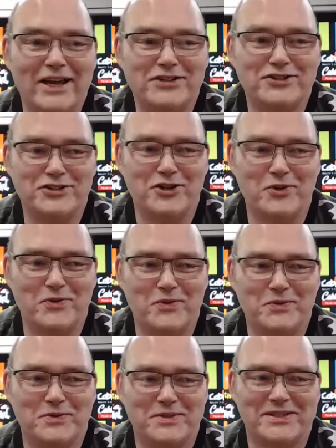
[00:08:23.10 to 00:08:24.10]

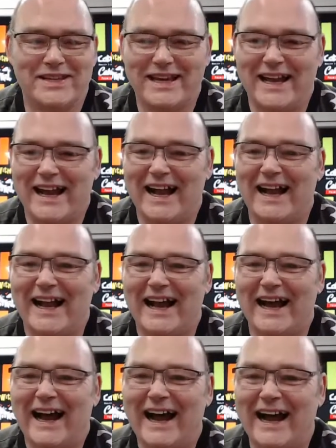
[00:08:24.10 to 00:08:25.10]
juice?
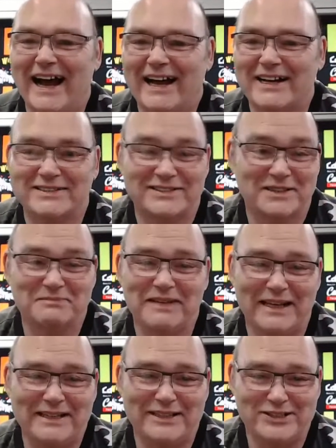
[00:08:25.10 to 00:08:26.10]
Because I can
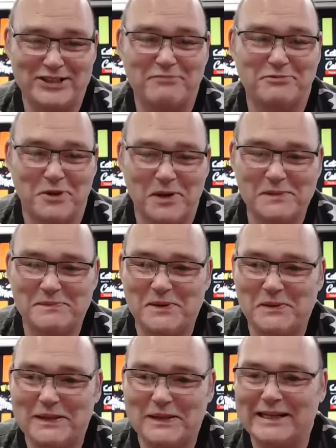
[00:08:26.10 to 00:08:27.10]
make a jam
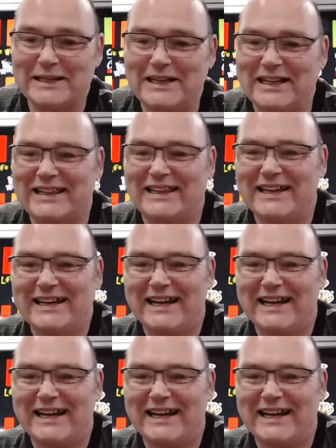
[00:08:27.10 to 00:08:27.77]
roly-poly or not.